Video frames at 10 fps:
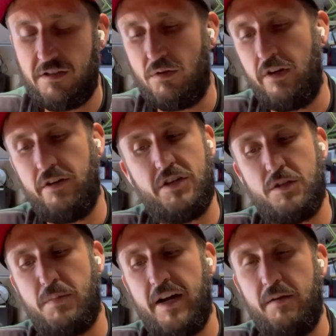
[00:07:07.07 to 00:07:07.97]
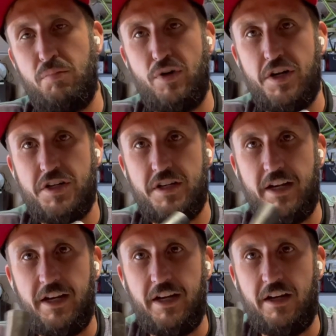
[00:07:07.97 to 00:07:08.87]
or you just buy a brush
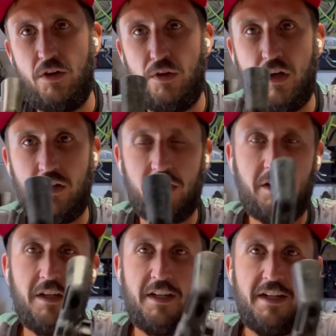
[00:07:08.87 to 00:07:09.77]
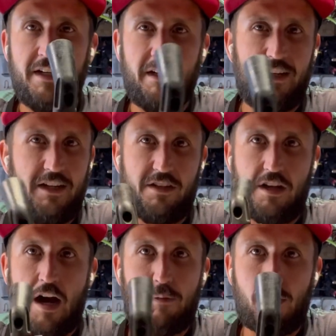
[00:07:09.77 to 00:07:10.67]
and it no longer is
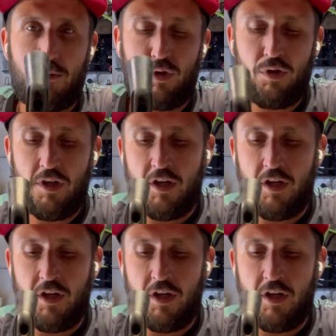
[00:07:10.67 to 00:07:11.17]
operable,